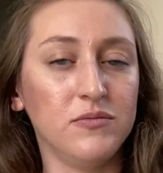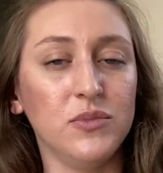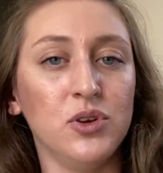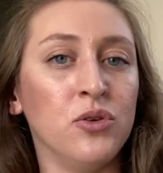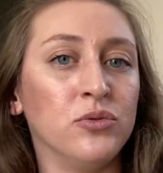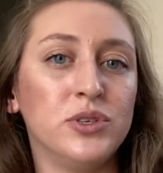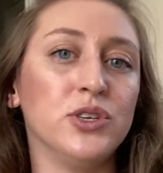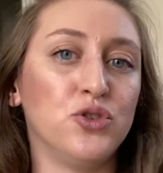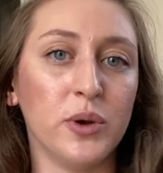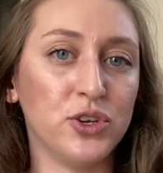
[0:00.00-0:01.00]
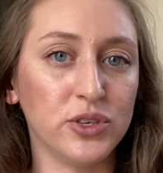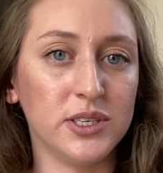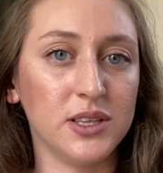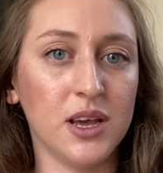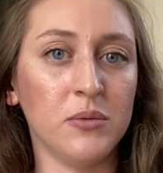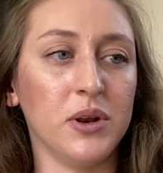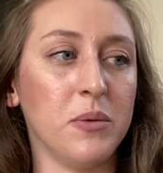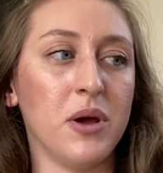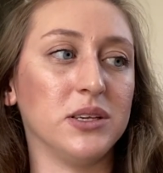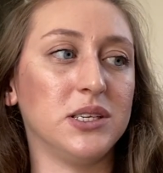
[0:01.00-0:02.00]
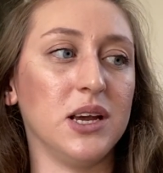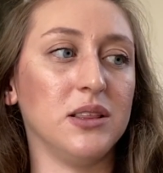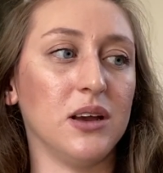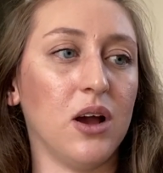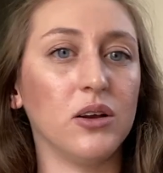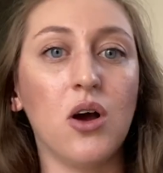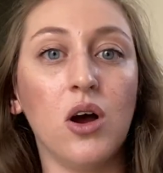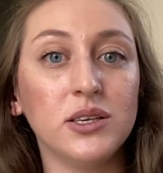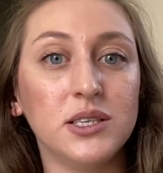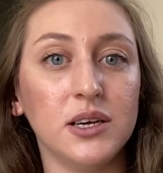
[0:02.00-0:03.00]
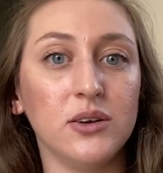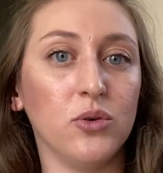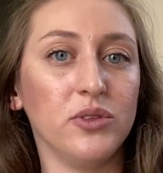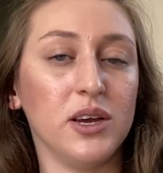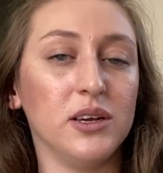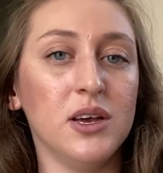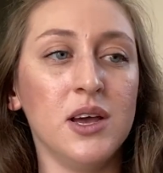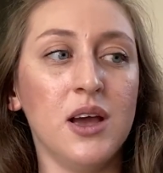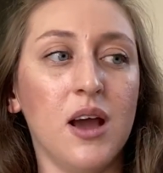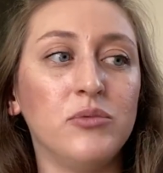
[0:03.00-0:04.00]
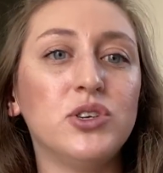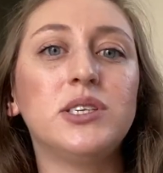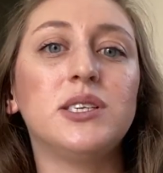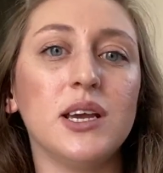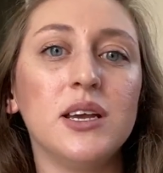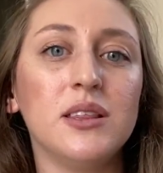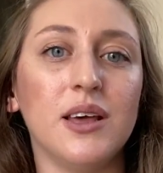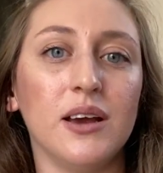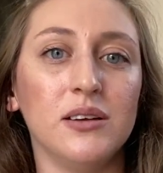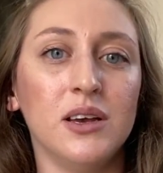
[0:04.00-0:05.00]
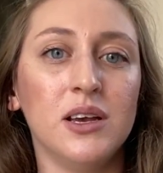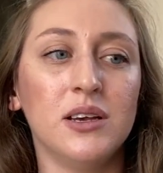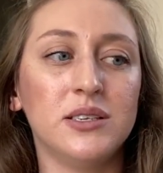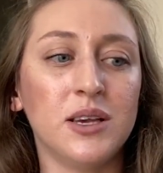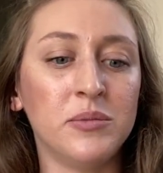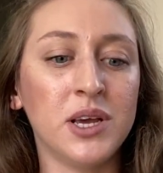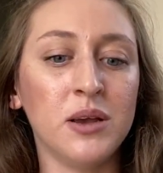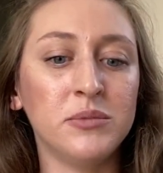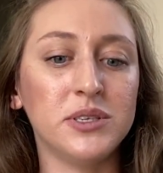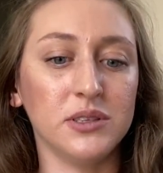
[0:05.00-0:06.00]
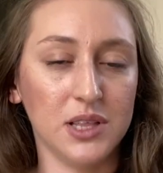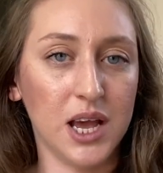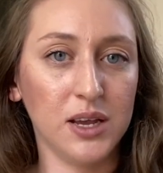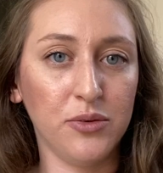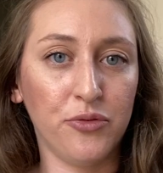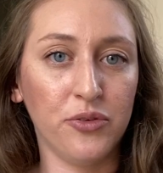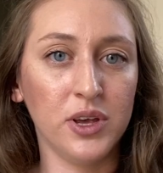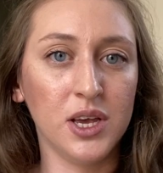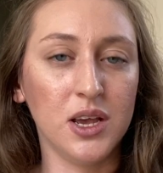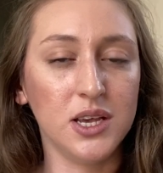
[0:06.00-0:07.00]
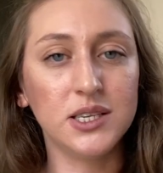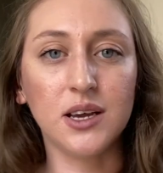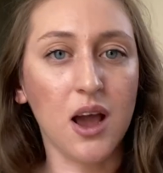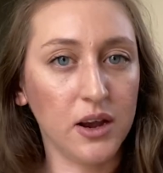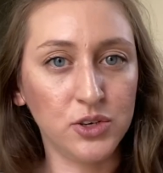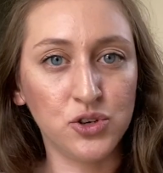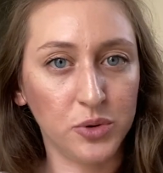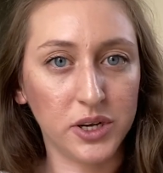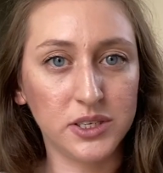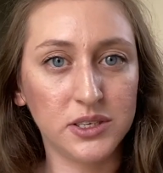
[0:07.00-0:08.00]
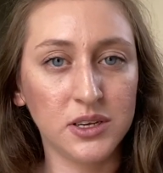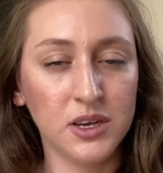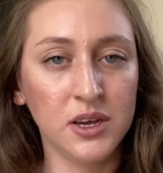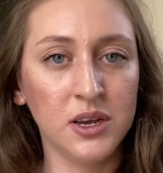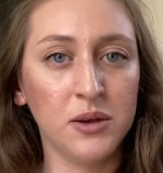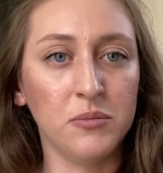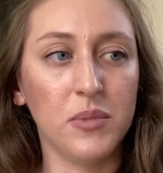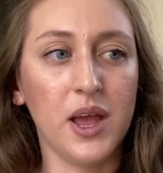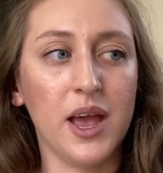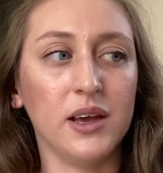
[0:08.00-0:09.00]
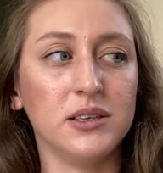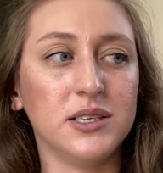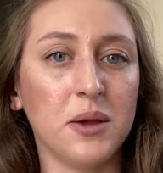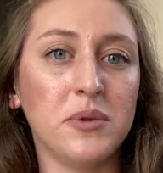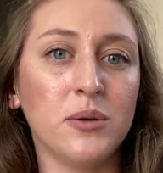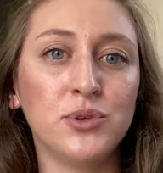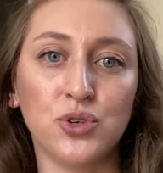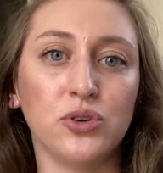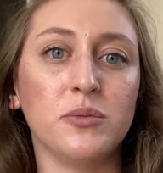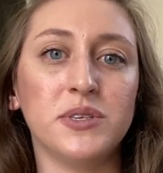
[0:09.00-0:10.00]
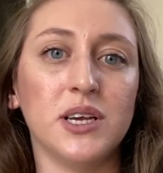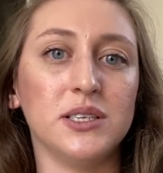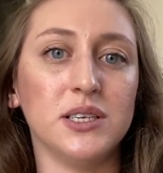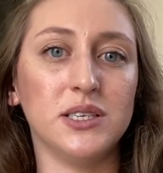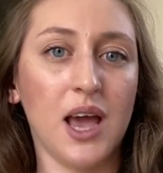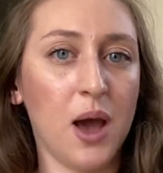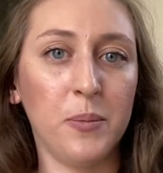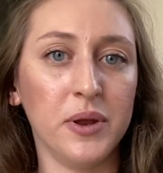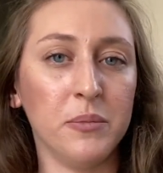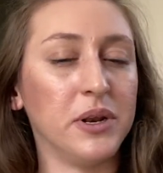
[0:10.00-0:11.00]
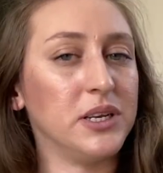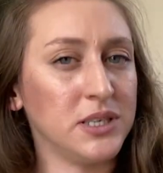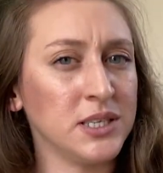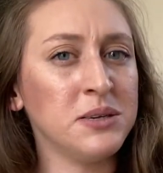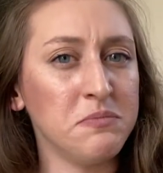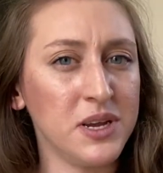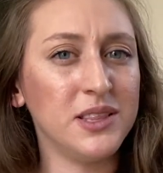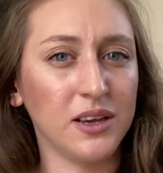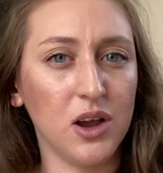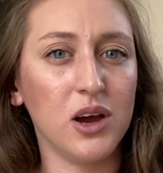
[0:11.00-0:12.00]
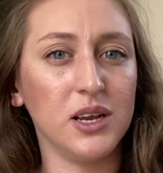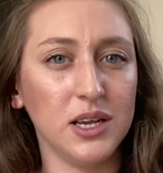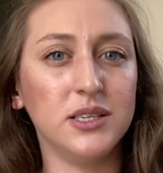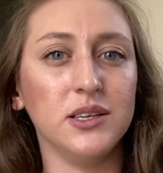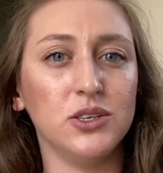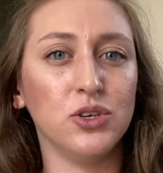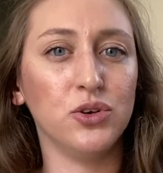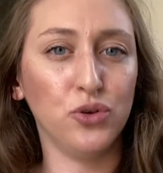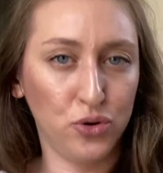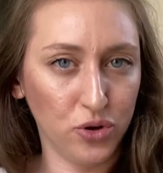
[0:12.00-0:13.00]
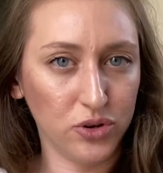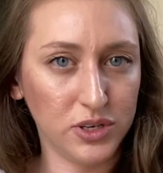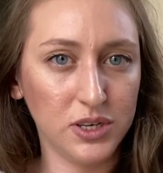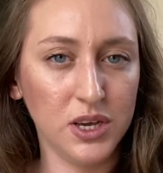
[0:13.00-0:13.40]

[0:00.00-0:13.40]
you know, situations to them, and I'm not saying that God caused it, or that, I'm just saying that sometimes life isn't kind to us, and sometimes circumstances happen, but it doesn't mean that God isn't good.